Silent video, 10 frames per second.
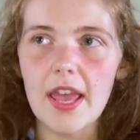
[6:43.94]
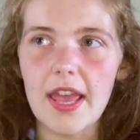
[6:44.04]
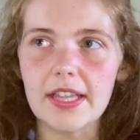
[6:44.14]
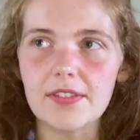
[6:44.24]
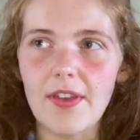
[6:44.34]

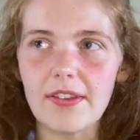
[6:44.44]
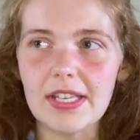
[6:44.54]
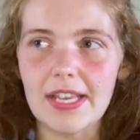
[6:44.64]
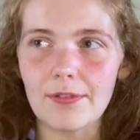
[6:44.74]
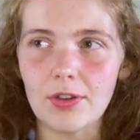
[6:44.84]
It's very
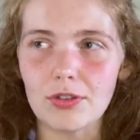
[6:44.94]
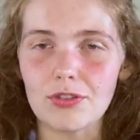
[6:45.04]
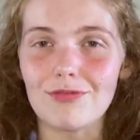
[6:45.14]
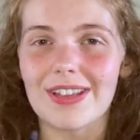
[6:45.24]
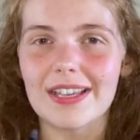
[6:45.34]
difficult
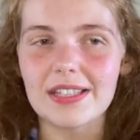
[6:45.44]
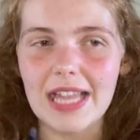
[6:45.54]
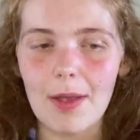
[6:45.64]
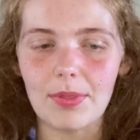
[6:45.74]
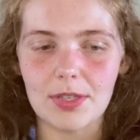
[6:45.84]
to
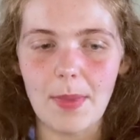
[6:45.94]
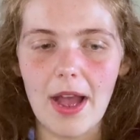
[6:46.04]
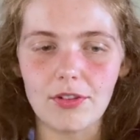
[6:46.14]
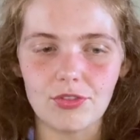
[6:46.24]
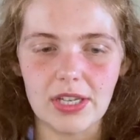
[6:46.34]
re-establish
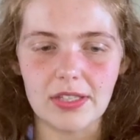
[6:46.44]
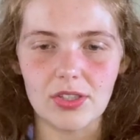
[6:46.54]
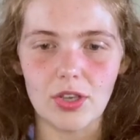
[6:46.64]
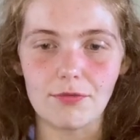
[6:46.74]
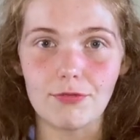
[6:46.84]
boundaries and
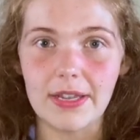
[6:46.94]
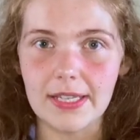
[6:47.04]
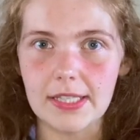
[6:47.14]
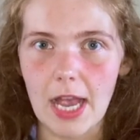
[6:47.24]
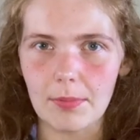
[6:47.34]
sort of
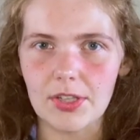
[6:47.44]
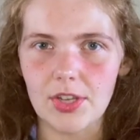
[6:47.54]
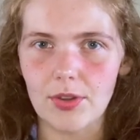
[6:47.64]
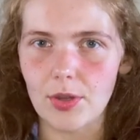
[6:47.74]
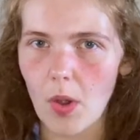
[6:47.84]
re-establish
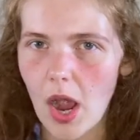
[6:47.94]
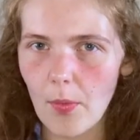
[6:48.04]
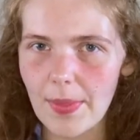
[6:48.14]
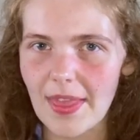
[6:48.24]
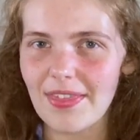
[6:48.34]
who you are
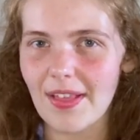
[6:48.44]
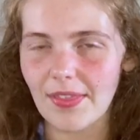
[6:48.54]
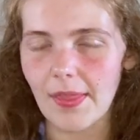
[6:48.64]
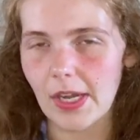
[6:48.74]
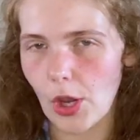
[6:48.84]
when they think
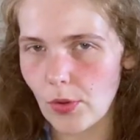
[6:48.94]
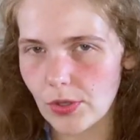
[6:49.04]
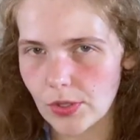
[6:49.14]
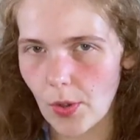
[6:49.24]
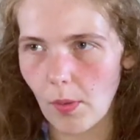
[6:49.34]
that they know you
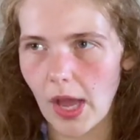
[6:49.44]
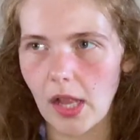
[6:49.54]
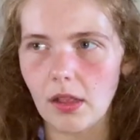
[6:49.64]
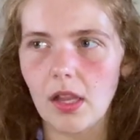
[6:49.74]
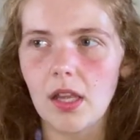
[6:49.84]
so
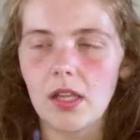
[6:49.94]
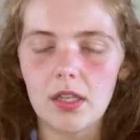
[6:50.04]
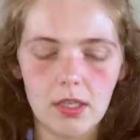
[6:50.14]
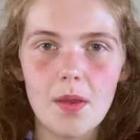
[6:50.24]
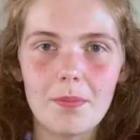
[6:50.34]
well.
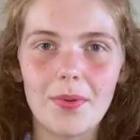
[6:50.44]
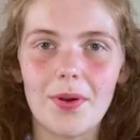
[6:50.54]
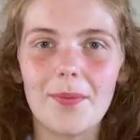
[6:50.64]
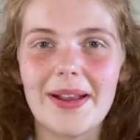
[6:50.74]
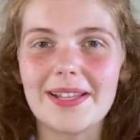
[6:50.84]

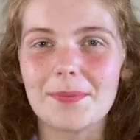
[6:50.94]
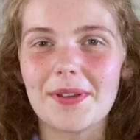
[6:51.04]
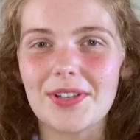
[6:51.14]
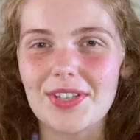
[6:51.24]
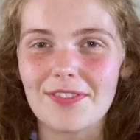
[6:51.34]
But when it's
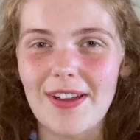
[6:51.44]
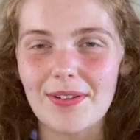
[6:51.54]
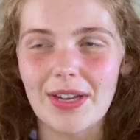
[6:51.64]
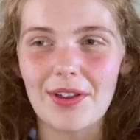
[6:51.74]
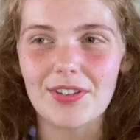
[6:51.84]
because you
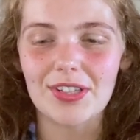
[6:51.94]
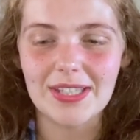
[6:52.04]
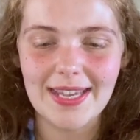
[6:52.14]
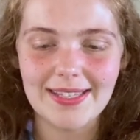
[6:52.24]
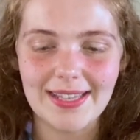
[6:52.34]
found out you're
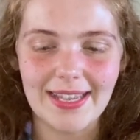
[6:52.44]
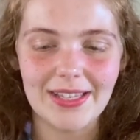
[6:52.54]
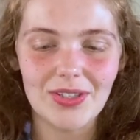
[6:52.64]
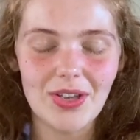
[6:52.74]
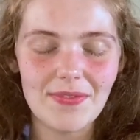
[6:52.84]
autistic,
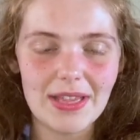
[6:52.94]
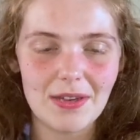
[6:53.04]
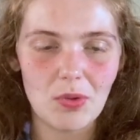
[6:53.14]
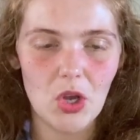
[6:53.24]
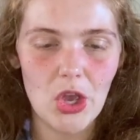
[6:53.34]
it's sort of a
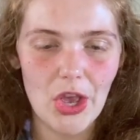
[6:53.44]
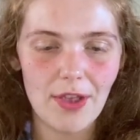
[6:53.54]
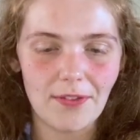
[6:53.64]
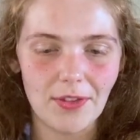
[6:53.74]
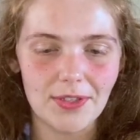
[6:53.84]
little more
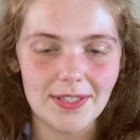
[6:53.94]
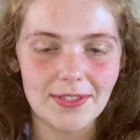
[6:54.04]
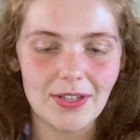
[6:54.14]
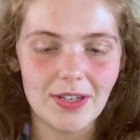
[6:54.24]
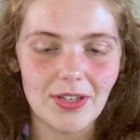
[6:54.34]
hurtful because it
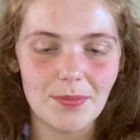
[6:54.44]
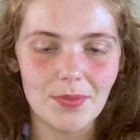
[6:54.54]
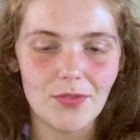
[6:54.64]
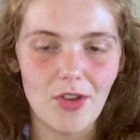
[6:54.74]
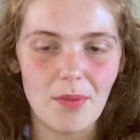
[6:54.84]
sort of
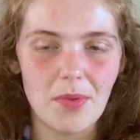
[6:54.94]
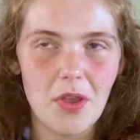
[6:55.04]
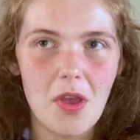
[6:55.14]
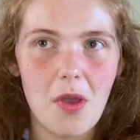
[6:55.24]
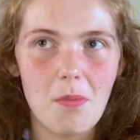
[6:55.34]
comes from
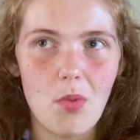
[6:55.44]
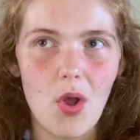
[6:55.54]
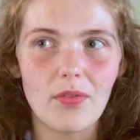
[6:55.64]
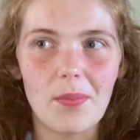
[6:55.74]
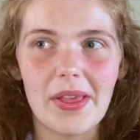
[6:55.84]

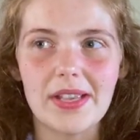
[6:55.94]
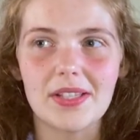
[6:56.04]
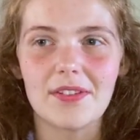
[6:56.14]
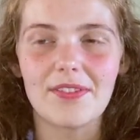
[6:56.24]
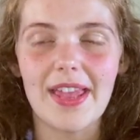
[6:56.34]
more of a place
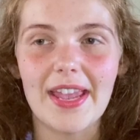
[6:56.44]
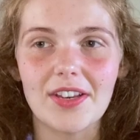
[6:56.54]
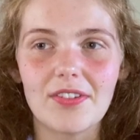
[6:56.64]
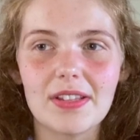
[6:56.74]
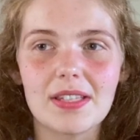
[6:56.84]
of
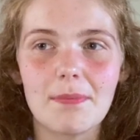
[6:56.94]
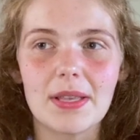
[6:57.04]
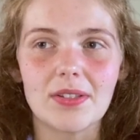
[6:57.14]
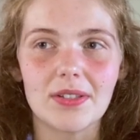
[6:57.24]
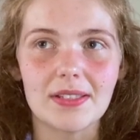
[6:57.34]
ignorance and
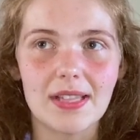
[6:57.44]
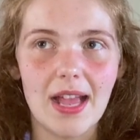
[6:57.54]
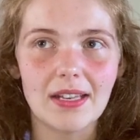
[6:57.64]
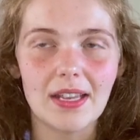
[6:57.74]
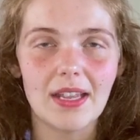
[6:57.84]

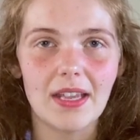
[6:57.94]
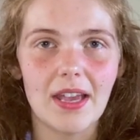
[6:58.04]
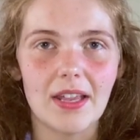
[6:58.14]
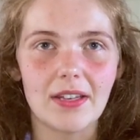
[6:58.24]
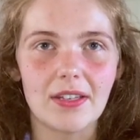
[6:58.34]
misunderstanding
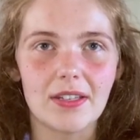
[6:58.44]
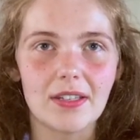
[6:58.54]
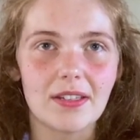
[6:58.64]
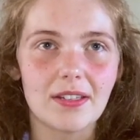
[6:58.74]
and